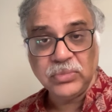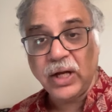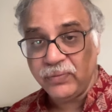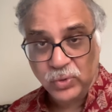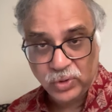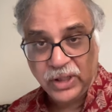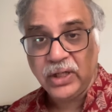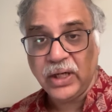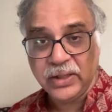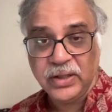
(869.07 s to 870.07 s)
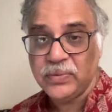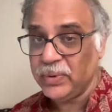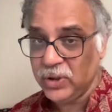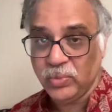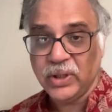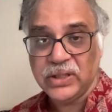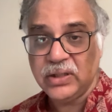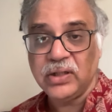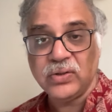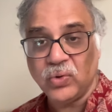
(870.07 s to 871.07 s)
I have told it like this one, you might
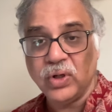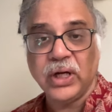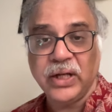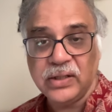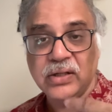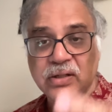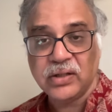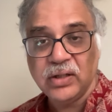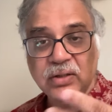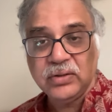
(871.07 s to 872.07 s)
say this old guy is just